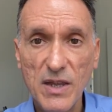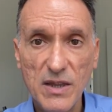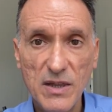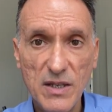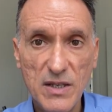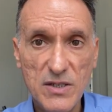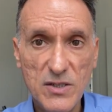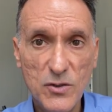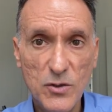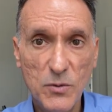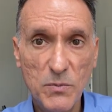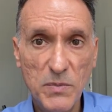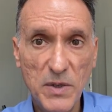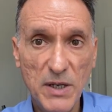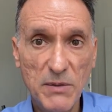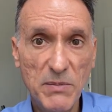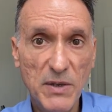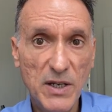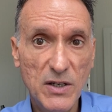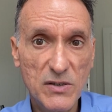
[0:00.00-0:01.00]
This could
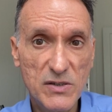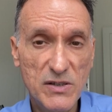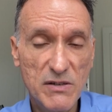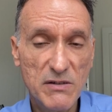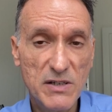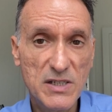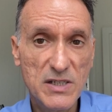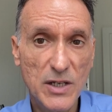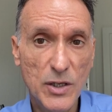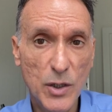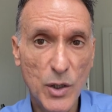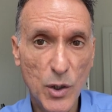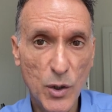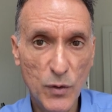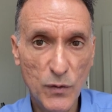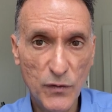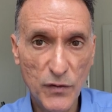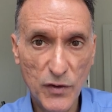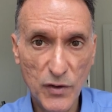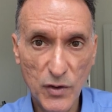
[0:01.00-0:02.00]
be because there is an
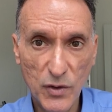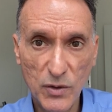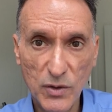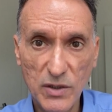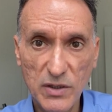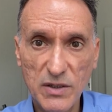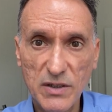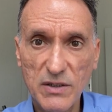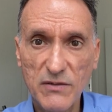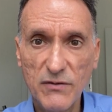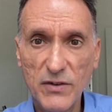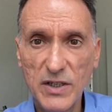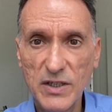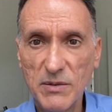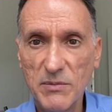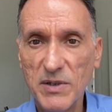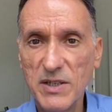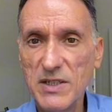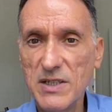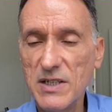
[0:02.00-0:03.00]
overall
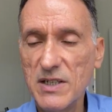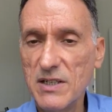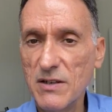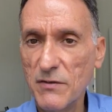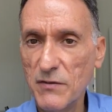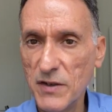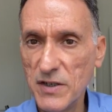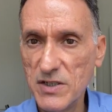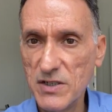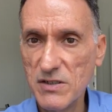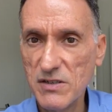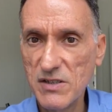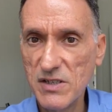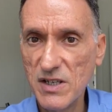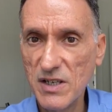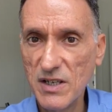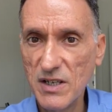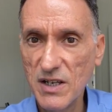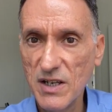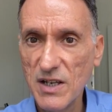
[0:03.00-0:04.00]
vitamin D
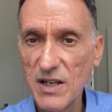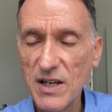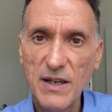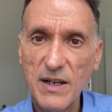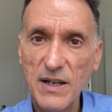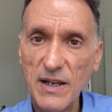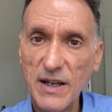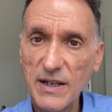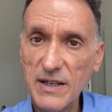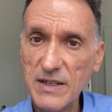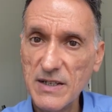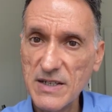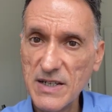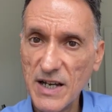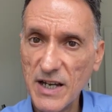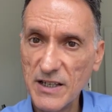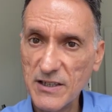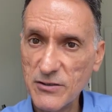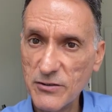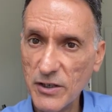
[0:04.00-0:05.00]
deficiency, like in
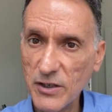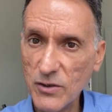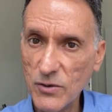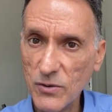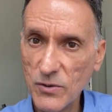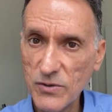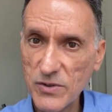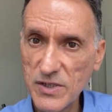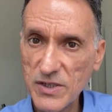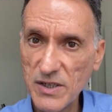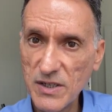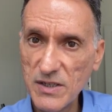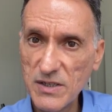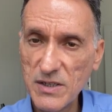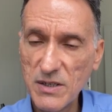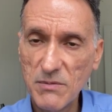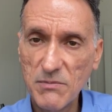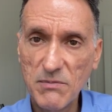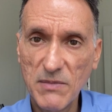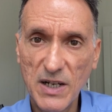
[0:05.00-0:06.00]
dietary
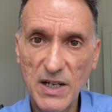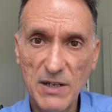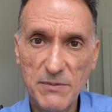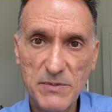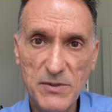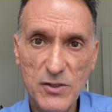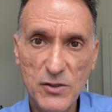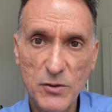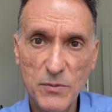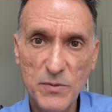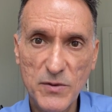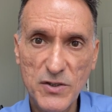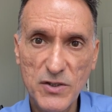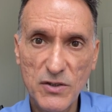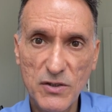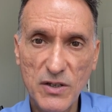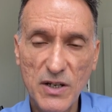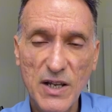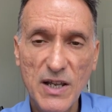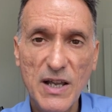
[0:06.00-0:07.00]
causes,
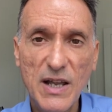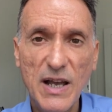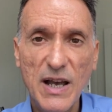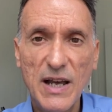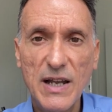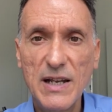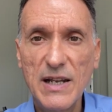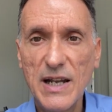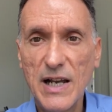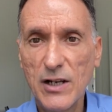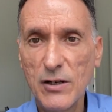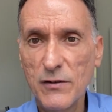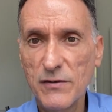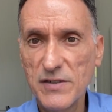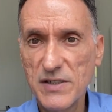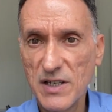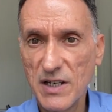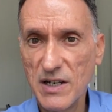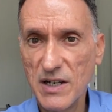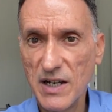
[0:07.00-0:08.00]
malabsorption, and lack of
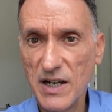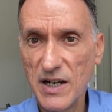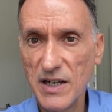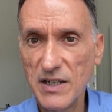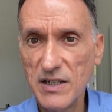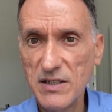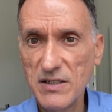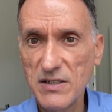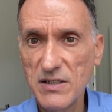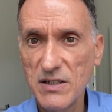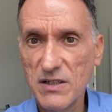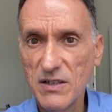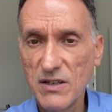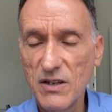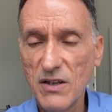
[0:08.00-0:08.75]
sunlight,